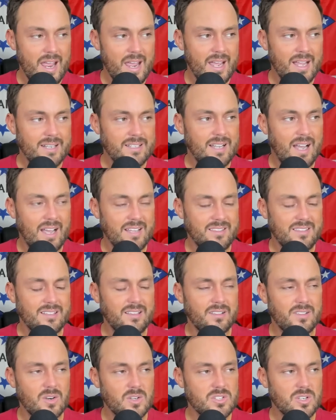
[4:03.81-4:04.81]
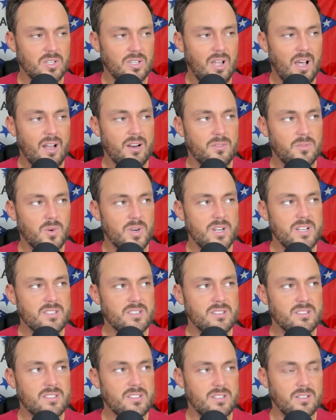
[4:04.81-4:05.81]
And I think that there's a lot of
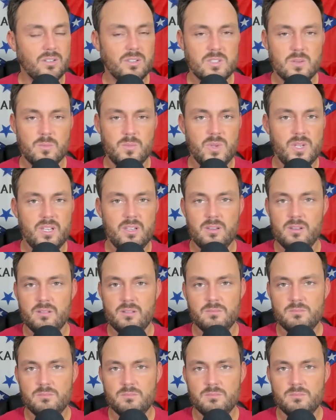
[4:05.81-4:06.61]
reason still to be